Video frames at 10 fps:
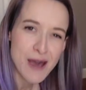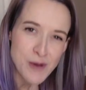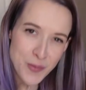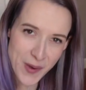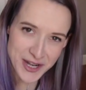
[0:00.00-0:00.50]
I
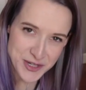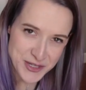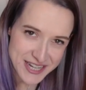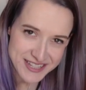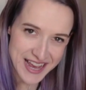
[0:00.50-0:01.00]
will brandish
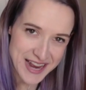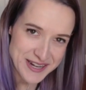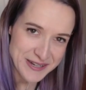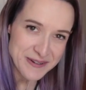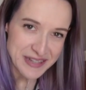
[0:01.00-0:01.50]
these
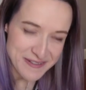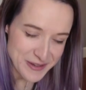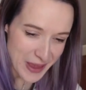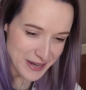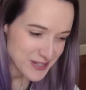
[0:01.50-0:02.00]
at you if
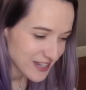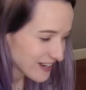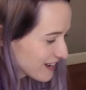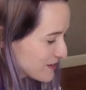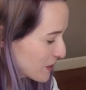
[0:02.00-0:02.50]
you catch
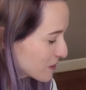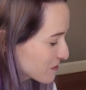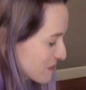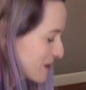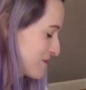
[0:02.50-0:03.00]
the joke
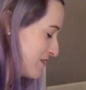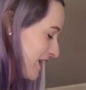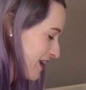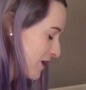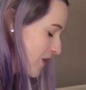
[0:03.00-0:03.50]
from another
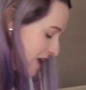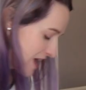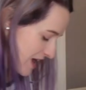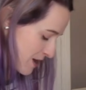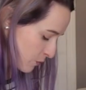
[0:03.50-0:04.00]
video.
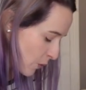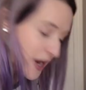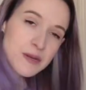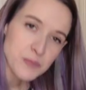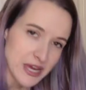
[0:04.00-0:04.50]

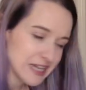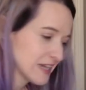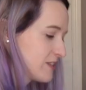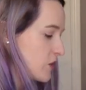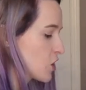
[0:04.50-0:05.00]
Weighted
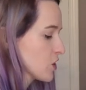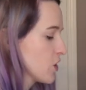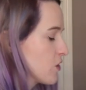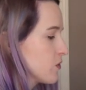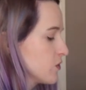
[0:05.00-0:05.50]
blankets are
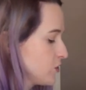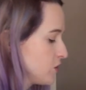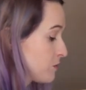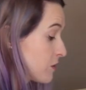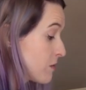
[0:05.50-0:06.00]
known
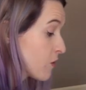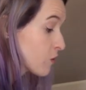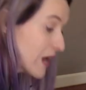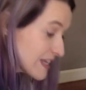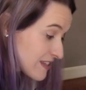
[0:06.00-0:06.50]
to
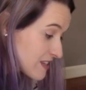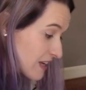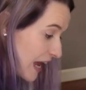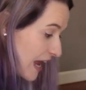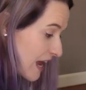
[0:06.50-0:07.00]
promote rest
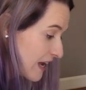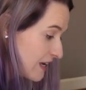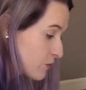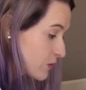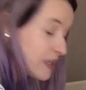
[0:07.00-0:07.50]

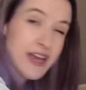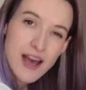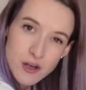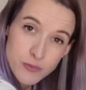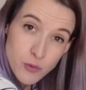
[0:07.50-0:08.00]
and really
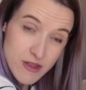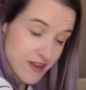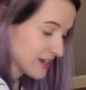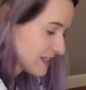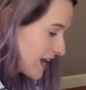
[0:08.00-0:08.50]
help with
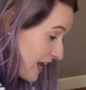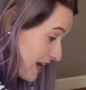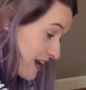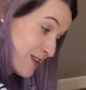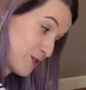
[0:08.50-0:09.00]

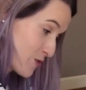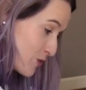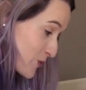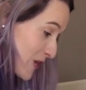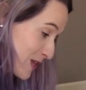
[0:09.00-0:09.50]
anxiety. And so
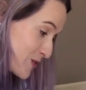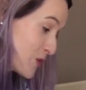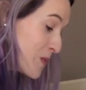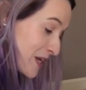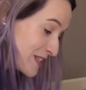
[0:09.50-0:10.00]
those are like the
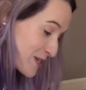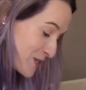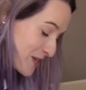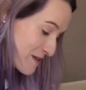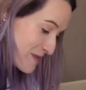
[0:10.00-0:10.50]
two biggest
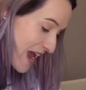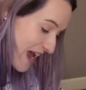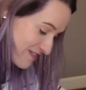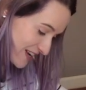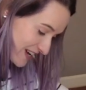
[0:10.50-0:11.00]
issues I've been
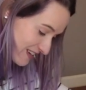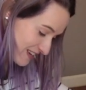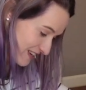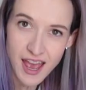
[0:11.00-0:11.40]
having.